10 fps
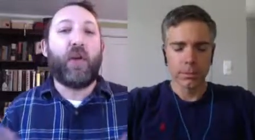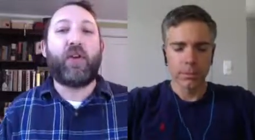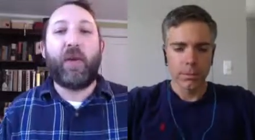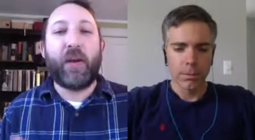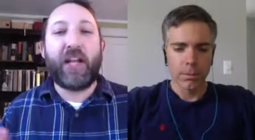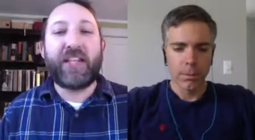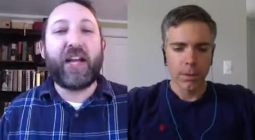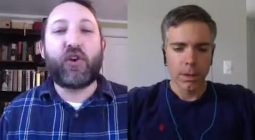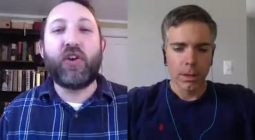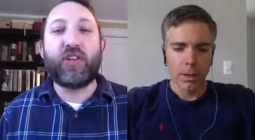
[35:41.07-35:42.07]
Speaker 1: it's not like
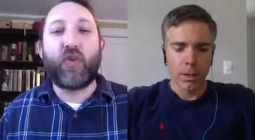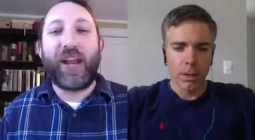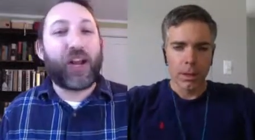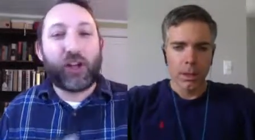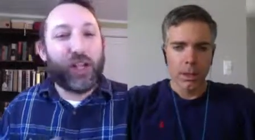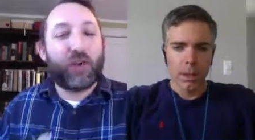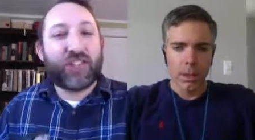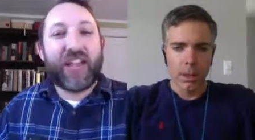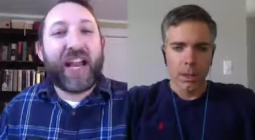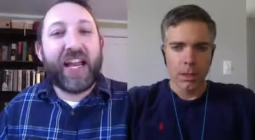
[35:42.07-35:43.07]
Cruz is running close
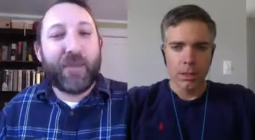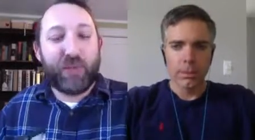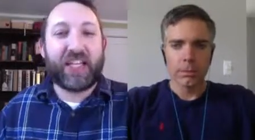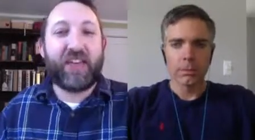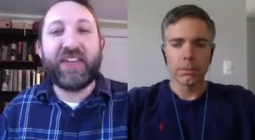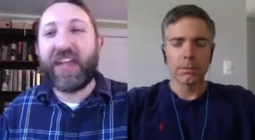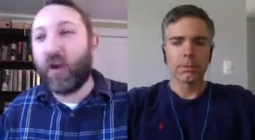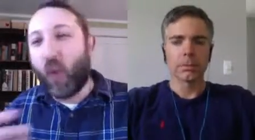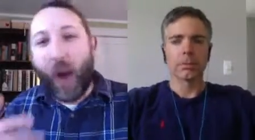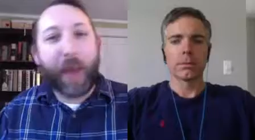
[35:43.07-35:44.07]
second in plays. If he's getting
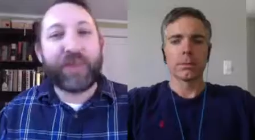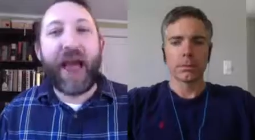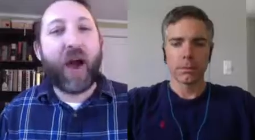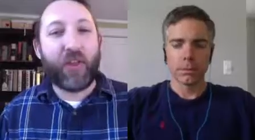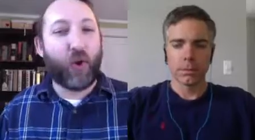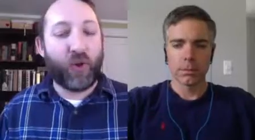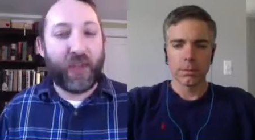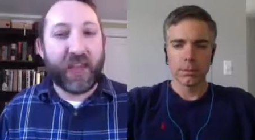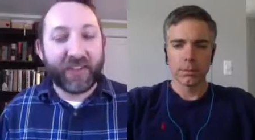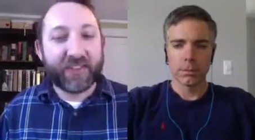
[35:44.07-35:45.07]
wiped out in the
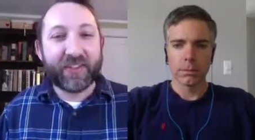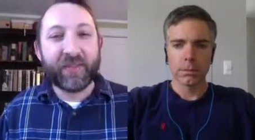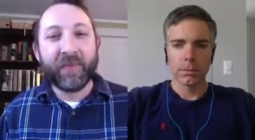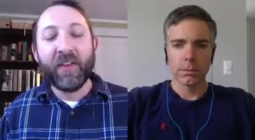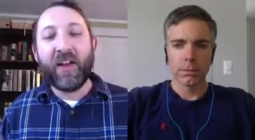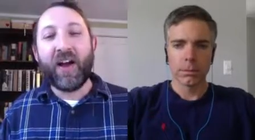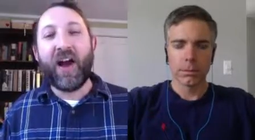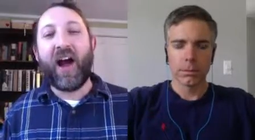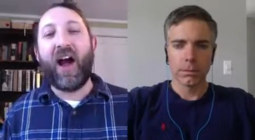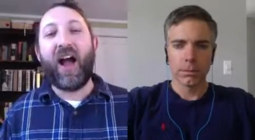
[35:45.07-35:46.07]
Northeast,
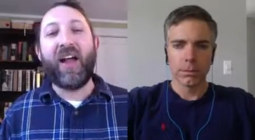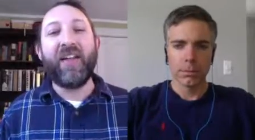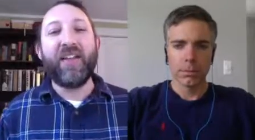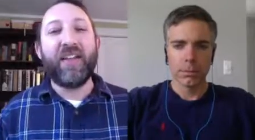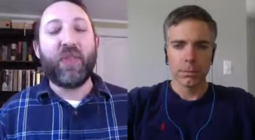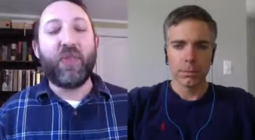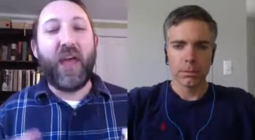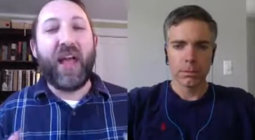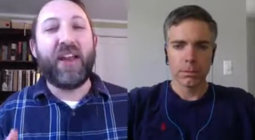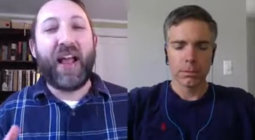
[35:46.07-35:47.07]
uh,
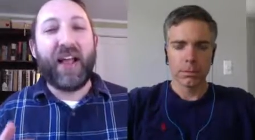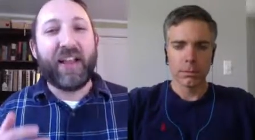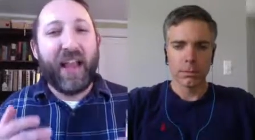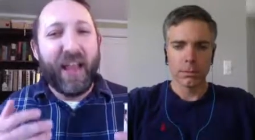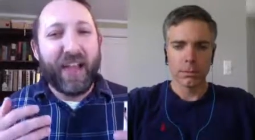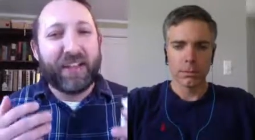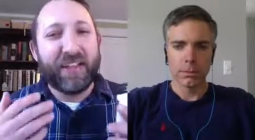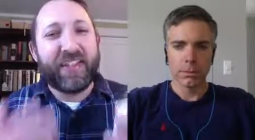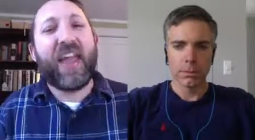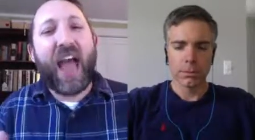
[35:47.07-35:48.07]
then does
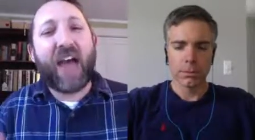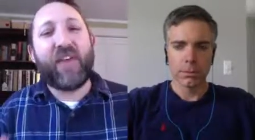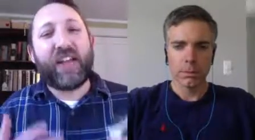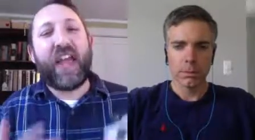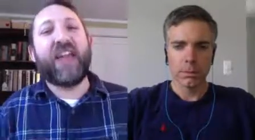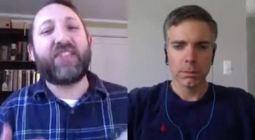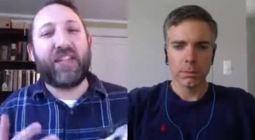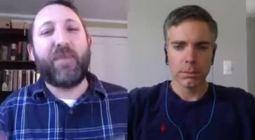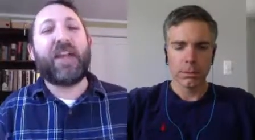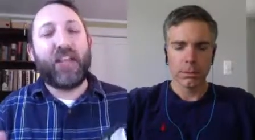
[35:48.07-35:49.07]
he have a case to make to the